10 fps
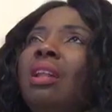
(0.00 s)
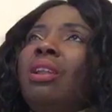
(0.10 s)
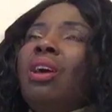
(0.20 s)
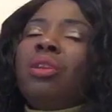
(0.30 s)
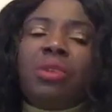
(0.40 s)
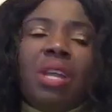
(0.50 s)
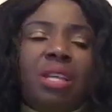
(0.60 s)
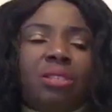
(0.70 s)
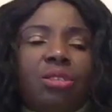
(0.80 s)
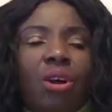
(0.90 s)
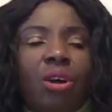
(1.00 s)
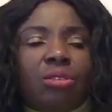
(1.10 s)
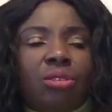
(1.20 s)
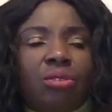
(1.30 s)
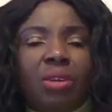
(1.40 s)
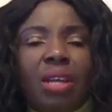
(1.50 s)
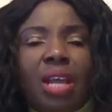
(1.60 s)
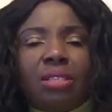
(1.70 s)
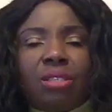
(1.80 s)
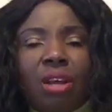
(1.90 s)
Lord, we exalt you. We
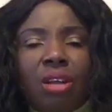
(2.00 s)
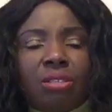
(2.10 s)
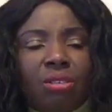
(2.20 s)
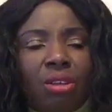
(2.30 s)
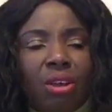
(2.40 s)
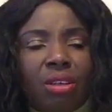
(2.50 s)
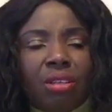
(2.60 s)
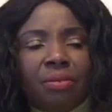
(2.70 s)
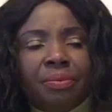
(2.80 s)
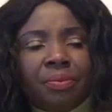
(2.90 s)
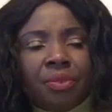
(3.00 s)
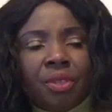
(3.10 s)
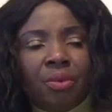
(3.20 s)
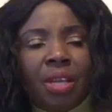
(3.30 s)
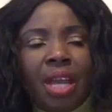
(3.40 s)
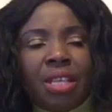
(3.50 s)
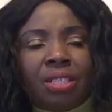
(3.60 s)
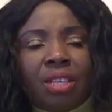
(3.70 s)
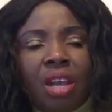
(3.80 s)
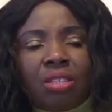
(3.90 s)
exalt you, Lord. We
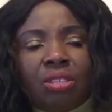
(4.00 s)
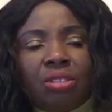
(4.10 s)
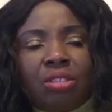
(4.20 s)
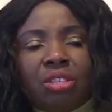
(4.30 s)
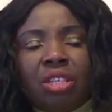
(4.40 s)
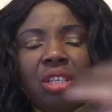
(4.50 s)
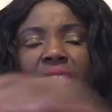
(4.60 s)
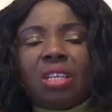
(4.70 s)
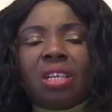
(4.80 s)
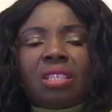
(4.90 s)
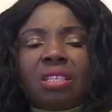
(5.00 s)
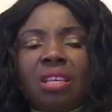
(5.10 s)
exalt you, Jesus.